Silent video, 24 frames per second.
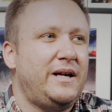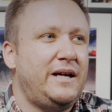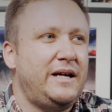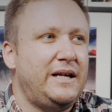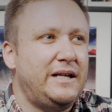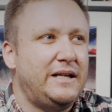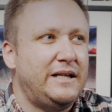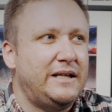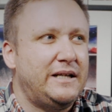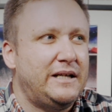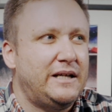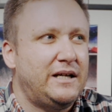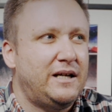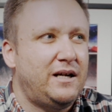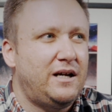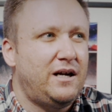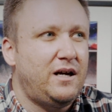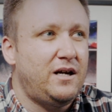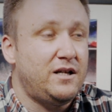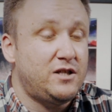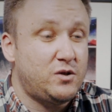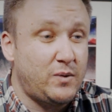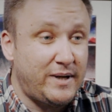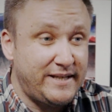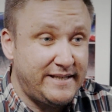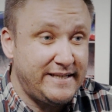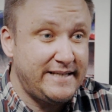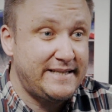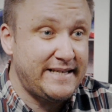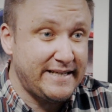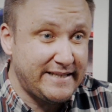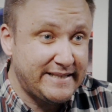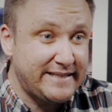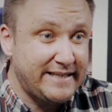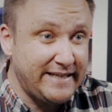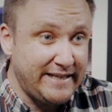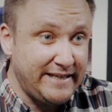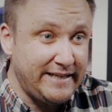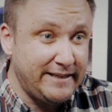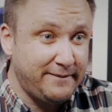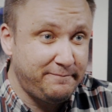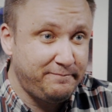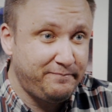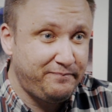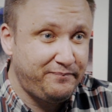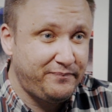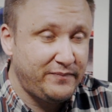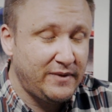in 2016,